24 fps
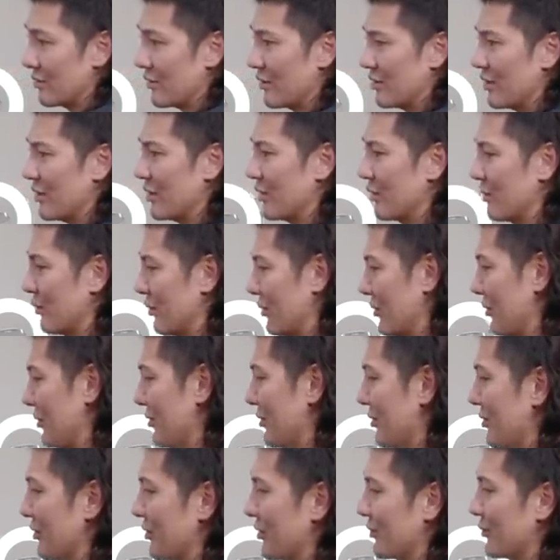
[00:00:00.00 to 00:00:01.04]
for you.
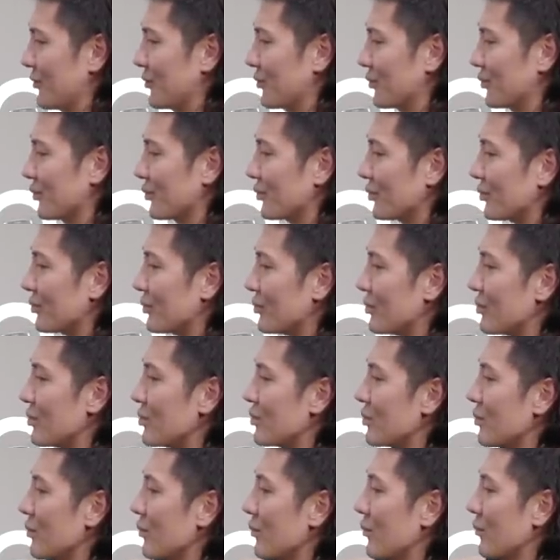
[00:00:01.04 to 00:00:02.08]
Well, it's good that they
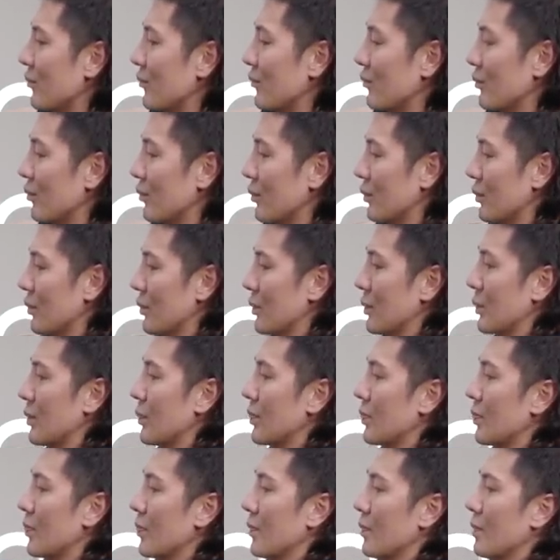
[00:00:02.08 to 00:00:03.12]
can do it because
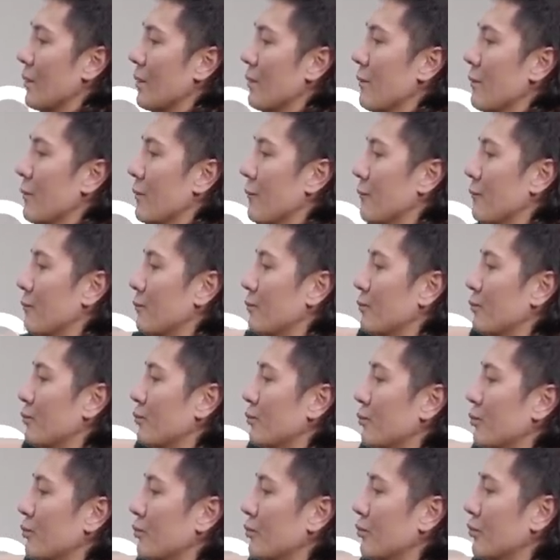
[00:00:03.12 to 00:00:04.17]
I do think
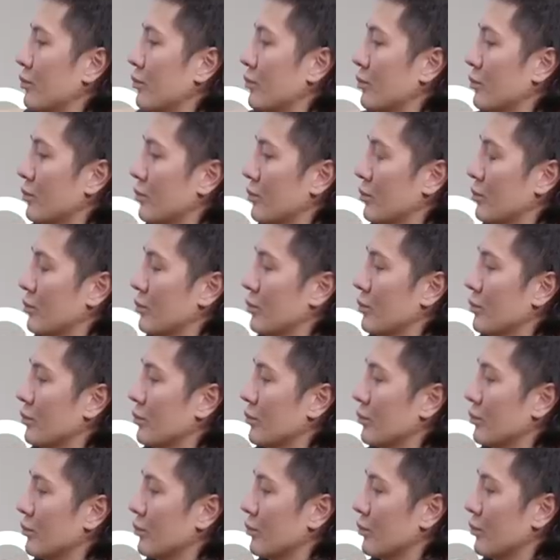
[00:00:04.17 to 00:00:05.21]
finishing, you
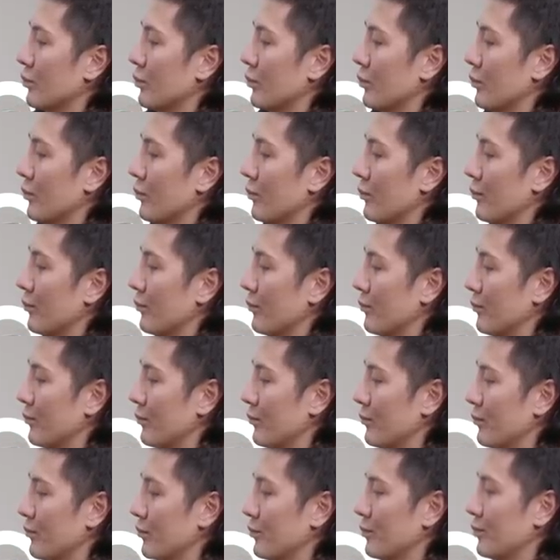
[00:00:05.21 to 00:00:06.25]
know, is an
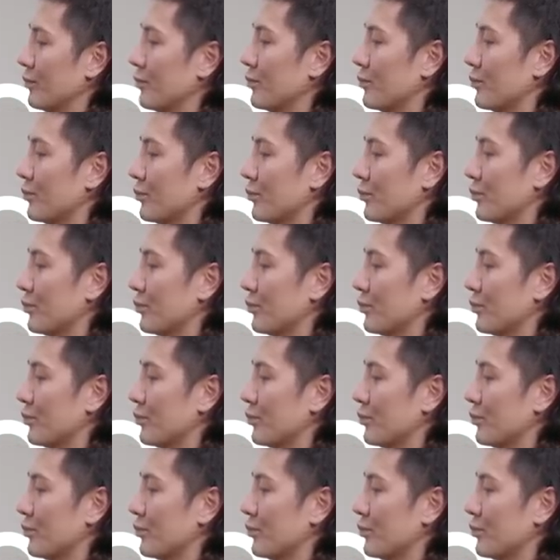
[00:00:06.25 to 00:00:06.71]
amazing